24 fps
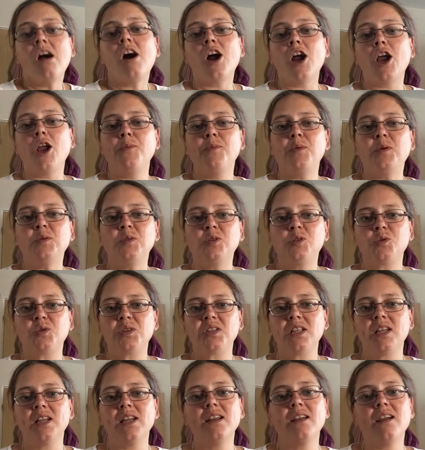I hope you
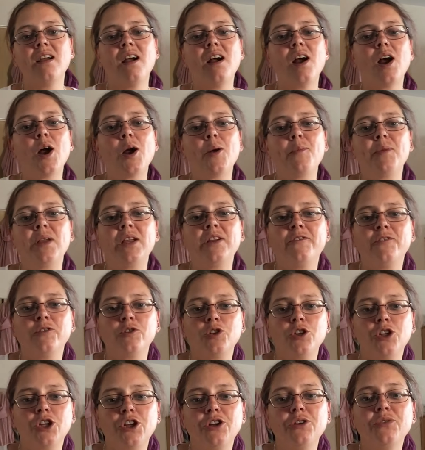enjoyed it. Um, if you're
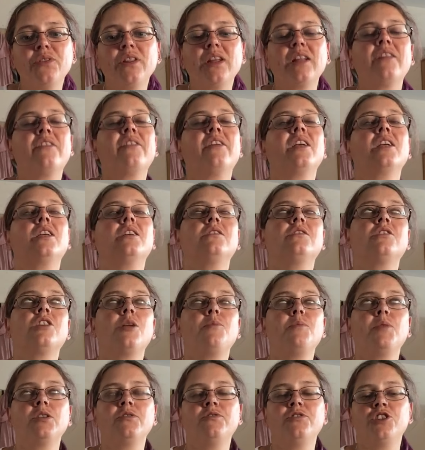new, then thank you so
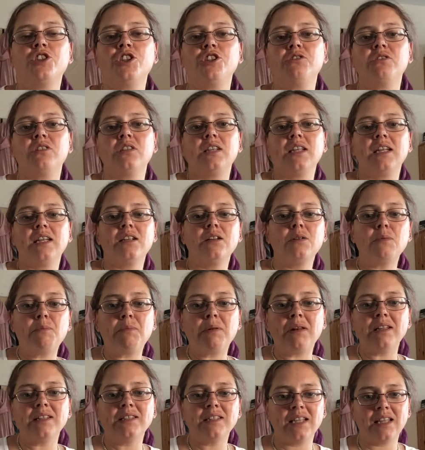much for tuning in.
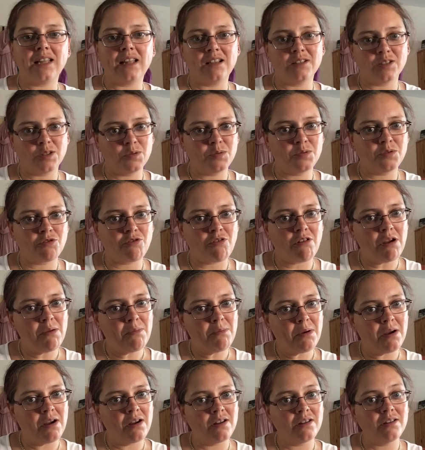Please hit that subscribe
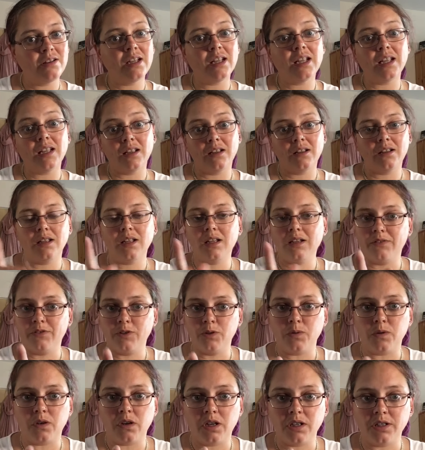button if
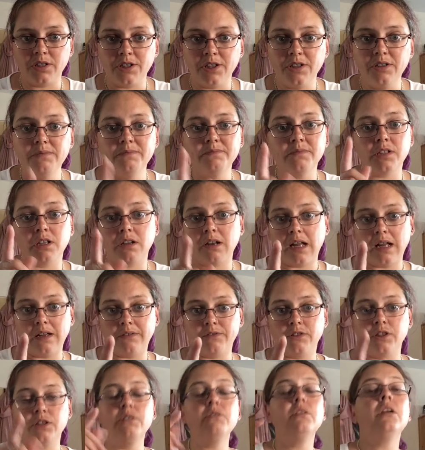you would like to, don't have
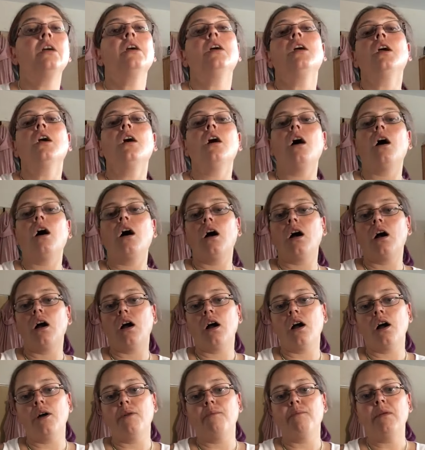to.
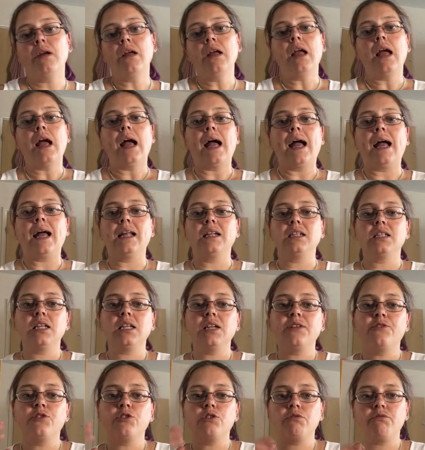Um, and
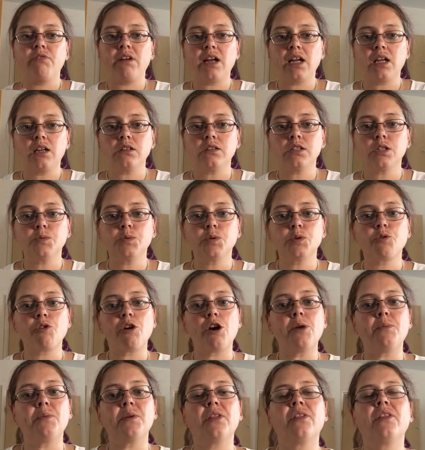if you're a regular
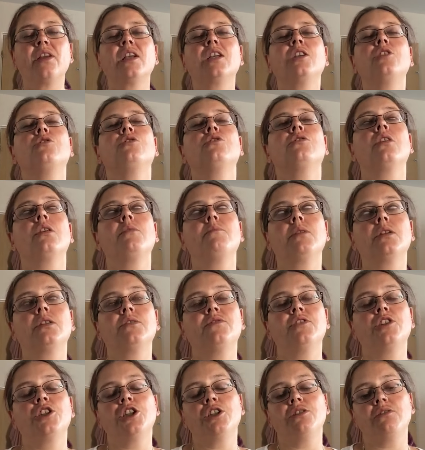subscriber, thank you so much
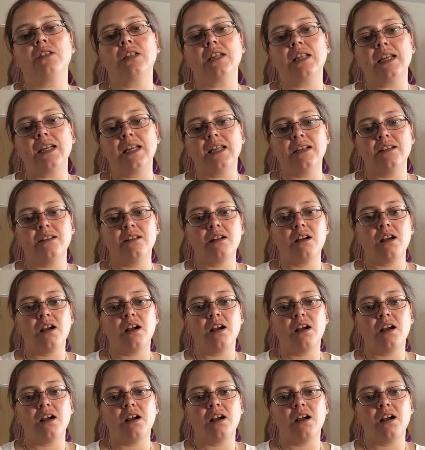for tuning in